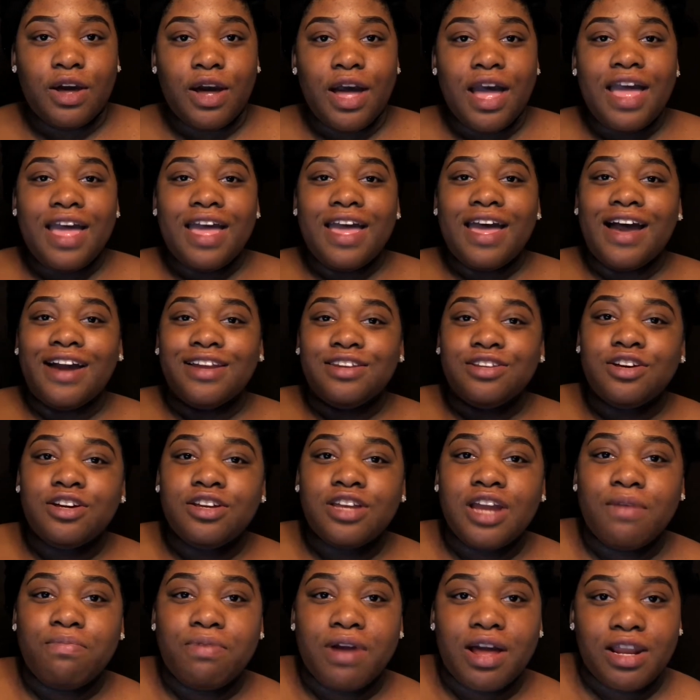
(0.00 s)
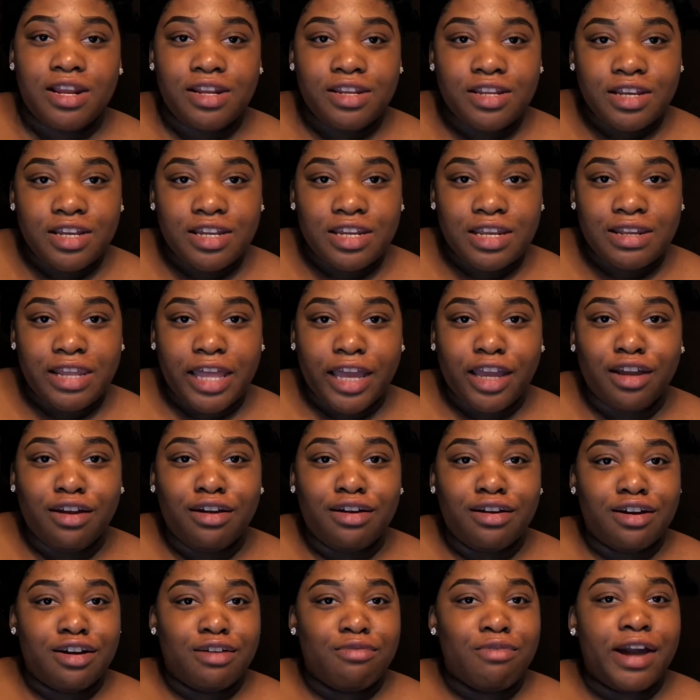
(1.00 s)
I know y'all probably looking at like,
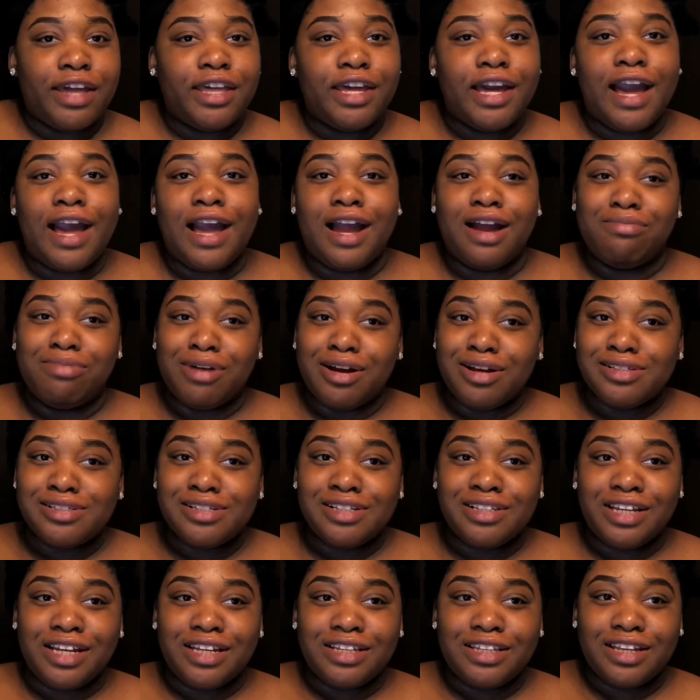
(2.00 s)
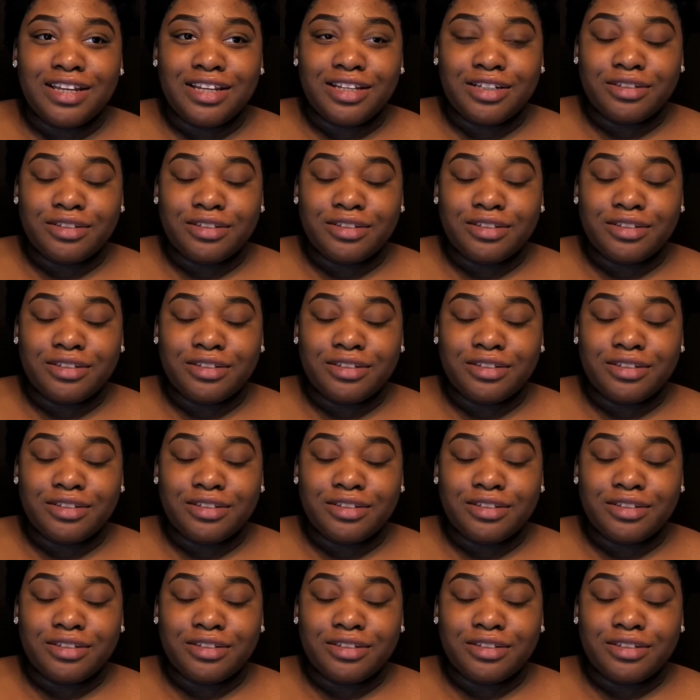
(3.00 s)
girl, why your eyebrows look like that?